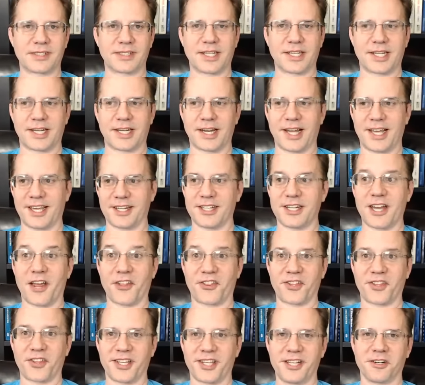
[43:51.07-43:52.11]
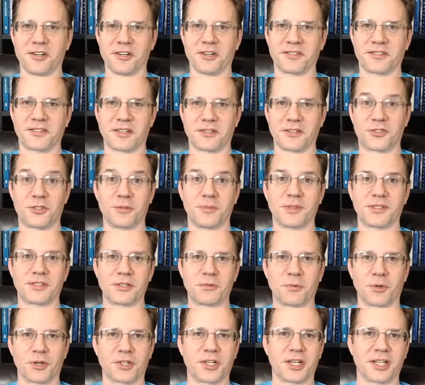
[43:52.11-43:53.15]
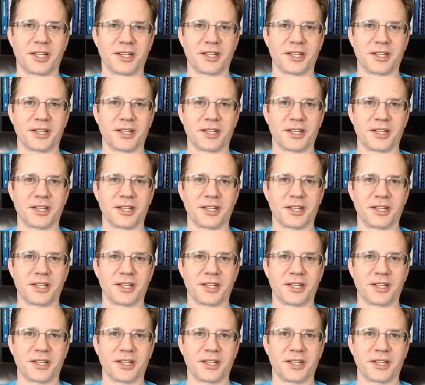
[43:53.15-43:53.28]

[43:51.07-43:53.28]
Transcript: and I had nothing here because I was too busy working.